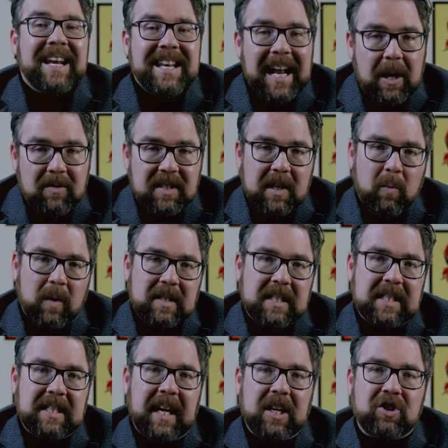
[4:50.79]
announcing
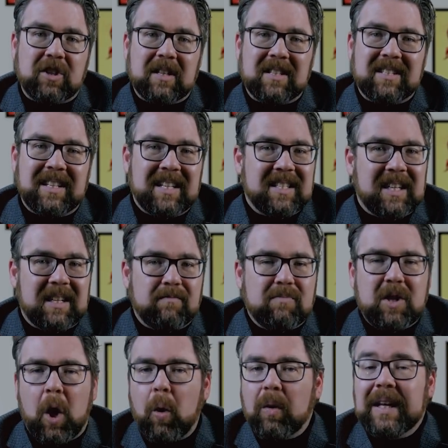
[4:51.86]
one's intentions is a
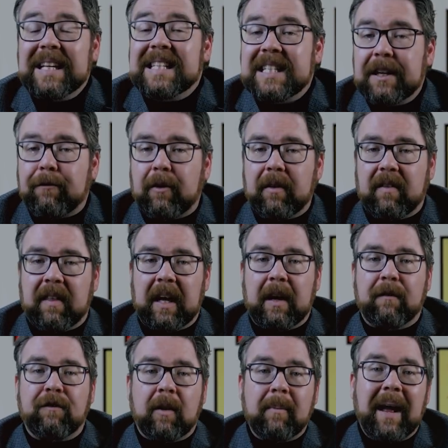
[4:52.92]
totally different
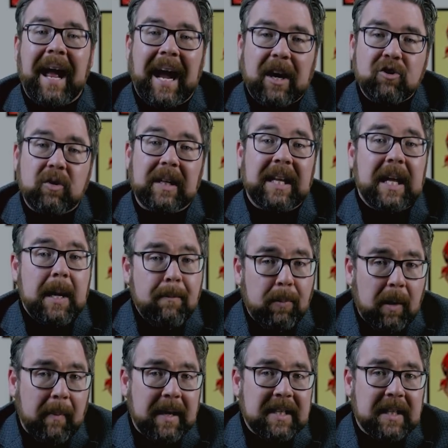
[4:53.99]
thing from actually
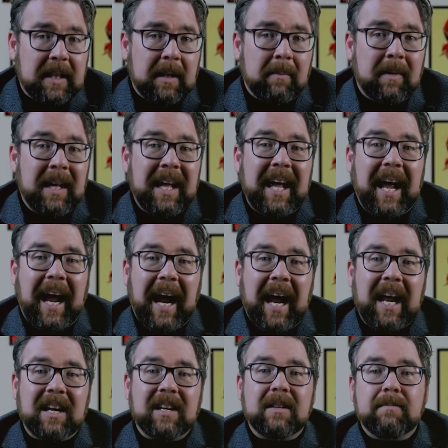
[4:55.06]
implementing them,
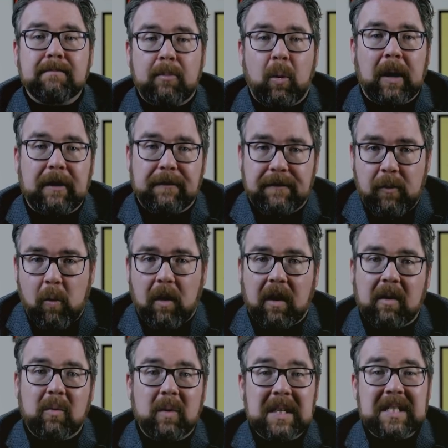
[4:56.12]
and Point
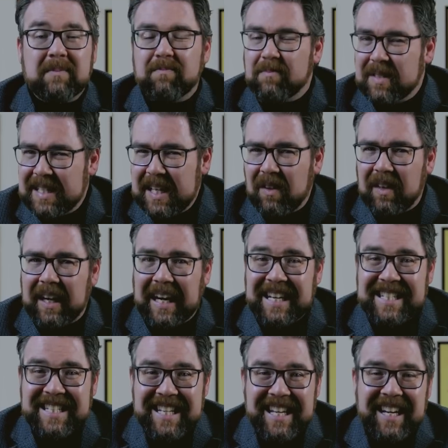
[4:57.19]
4 was still an
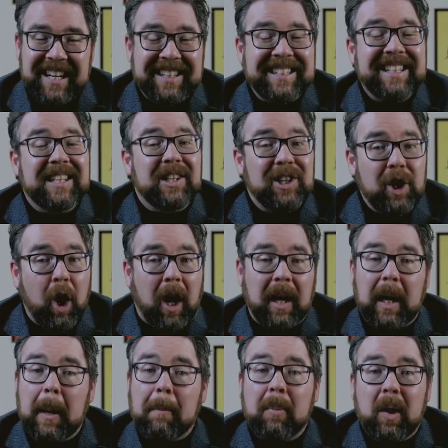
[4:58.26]
idea, not
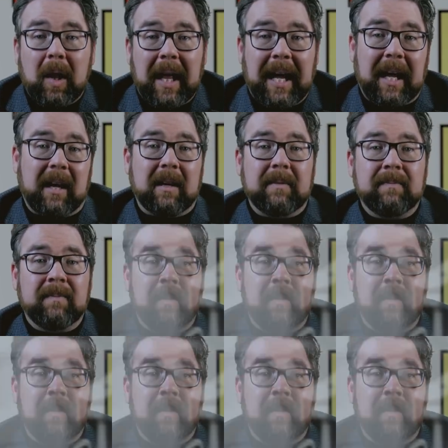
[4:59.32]
a plan.